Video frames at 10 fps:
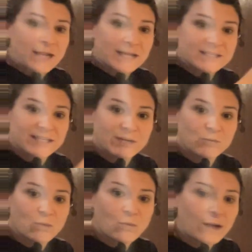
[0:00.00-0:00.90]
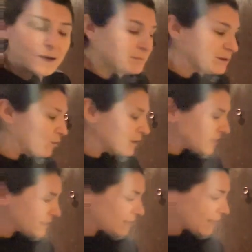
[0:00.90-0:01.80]
because they equal 1, but what
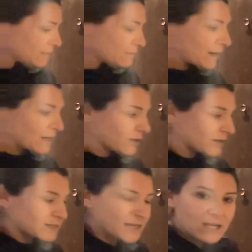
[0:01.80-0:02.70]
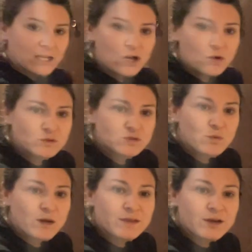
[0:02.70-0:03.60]
it does matter is that it goes
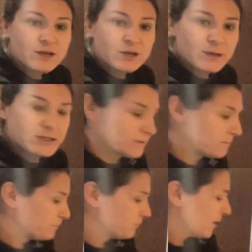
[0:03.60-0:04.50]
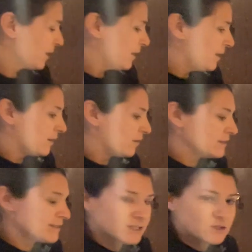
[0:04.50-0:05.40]
with our equation. Now
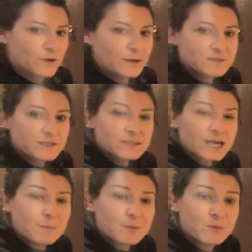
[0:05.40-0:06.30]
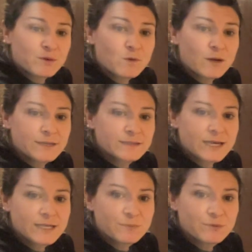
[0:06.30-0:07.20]
this has grams on top and we want it
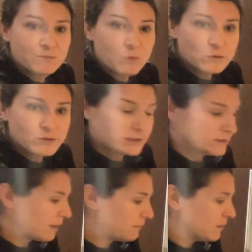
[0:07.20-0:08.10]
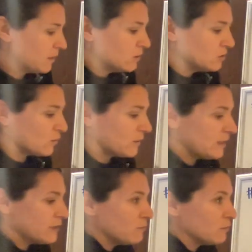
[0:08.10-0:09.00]
to end up with moles on top. So we
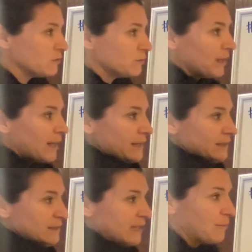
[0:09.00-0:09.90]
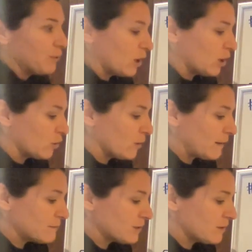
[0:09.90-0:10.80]
need to multiply and put our
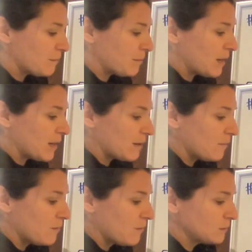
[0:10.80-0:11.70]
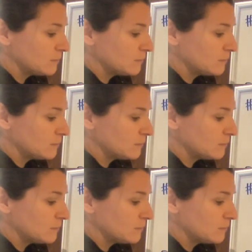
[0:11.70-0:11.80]
grams on the bottom